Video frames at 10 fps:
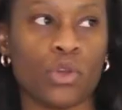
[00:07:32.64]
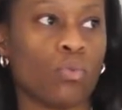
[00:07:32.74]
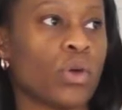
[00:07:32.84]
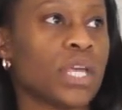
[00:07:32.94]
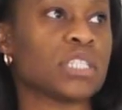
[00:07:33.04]
know
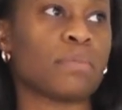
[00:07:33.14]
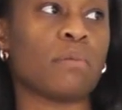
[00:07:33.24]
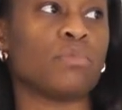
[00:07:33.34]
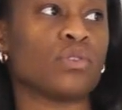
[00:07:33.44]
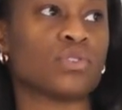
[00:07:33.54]
what it is
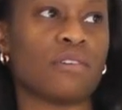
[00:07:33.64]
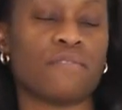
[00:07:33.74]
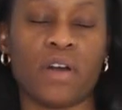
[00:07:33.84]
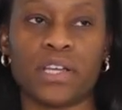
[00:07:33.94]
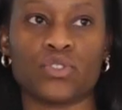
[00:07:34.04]
about mules I
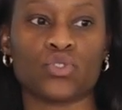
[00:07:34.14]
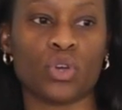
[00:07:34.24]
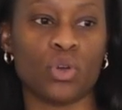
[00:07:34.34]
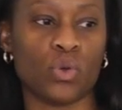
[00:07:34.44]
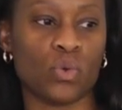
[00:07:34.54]
find
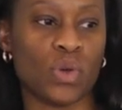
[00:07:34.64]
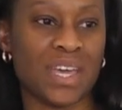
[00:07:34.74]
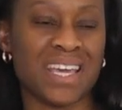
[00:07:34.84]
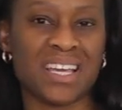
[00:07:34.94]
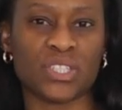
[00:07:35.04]
so
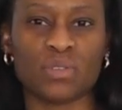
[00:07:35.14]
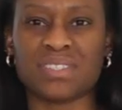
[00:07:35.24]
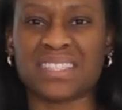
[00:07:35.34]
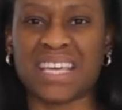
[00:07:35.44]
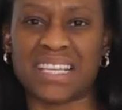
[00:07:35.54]

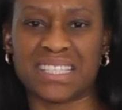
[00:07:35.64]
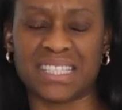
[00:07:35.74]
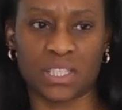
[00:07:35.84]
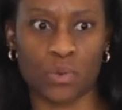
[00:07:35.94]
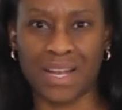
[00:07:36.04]
sexy,
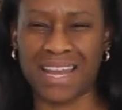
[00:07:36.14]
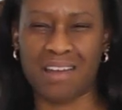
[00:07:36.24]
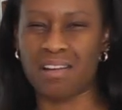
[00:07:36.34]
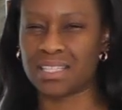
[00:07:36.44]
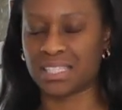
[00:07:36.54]
so
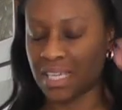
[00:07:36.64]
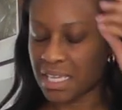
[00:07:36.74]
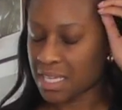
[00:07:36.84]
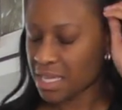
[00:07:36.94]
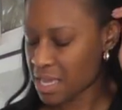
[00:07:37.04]

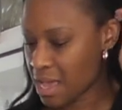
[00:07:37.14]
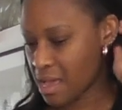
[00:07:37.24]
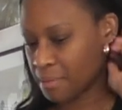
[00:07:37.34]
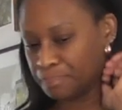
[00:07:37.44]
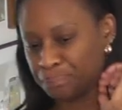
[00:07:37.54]
classy.
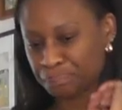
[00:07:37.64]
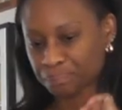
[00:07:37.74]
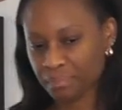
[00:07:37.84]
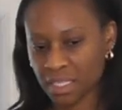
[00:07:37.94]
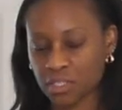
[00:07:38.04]

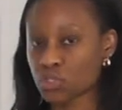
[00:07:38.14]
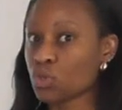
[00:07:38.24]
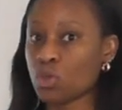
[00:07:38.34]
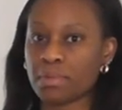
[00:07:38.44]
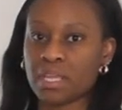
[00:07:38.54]
There's
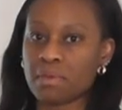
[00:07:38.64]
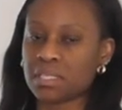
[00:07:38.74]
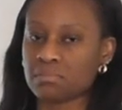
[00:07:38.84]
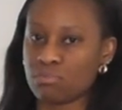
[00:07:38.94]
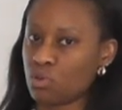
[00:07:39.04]
so many
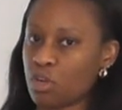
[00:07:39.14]
amazing mule